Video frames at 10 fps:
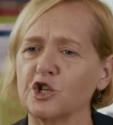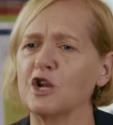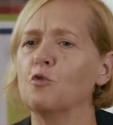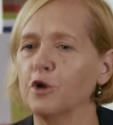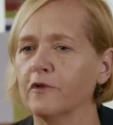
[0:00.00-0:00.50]

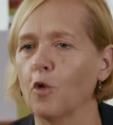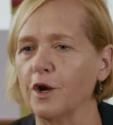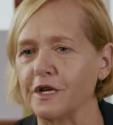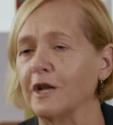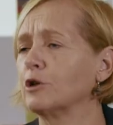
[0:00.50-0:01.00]
She would have
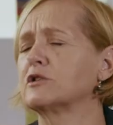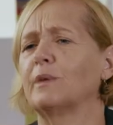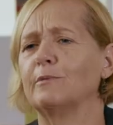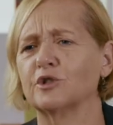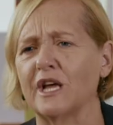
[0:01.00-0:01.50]
wanted, lots of
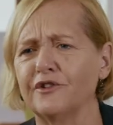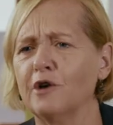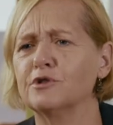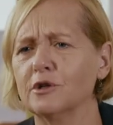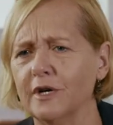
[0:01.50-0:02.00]
people said,
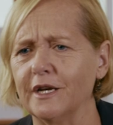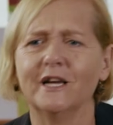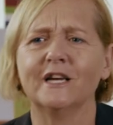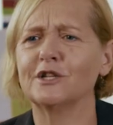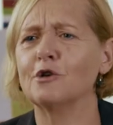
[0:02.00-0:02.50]
don't do it.
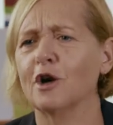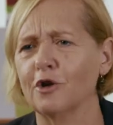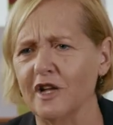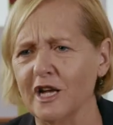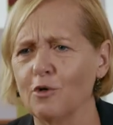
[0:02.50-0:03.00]
Don't go
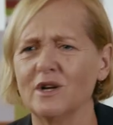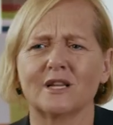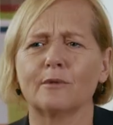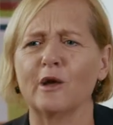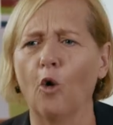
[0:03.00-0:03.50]
to the inquest,
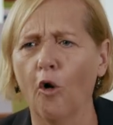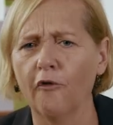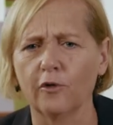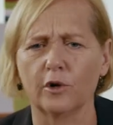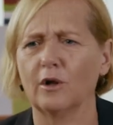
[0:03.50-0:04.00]
it'll be
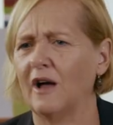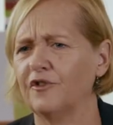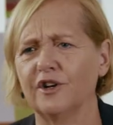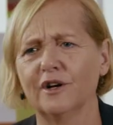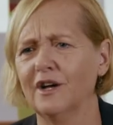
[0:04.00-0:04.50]
awful. You'll
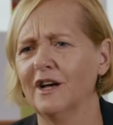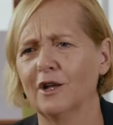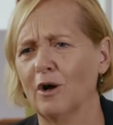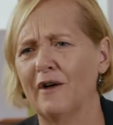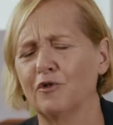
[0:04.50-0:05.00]
have to
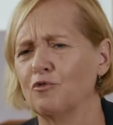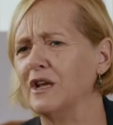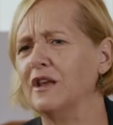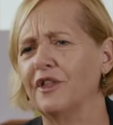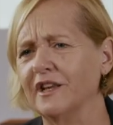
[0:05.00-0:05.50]

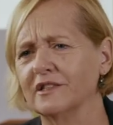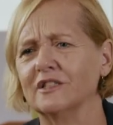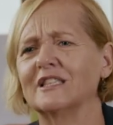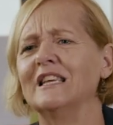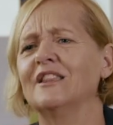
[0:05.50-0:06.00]
read things
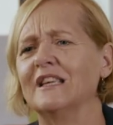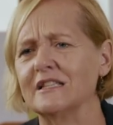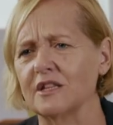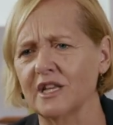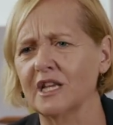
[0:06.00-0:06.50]
and see
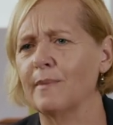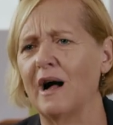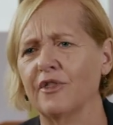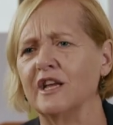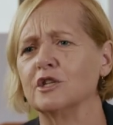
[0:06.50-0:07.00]
things and think
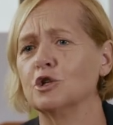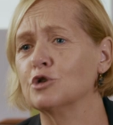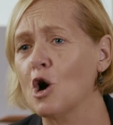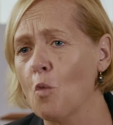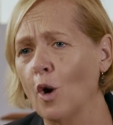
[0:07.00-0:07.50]
about things. You
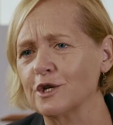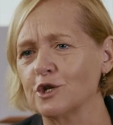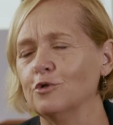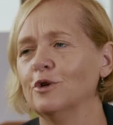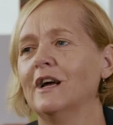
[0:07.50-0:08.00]
don't want
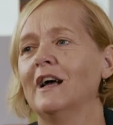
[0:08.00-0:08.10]
to.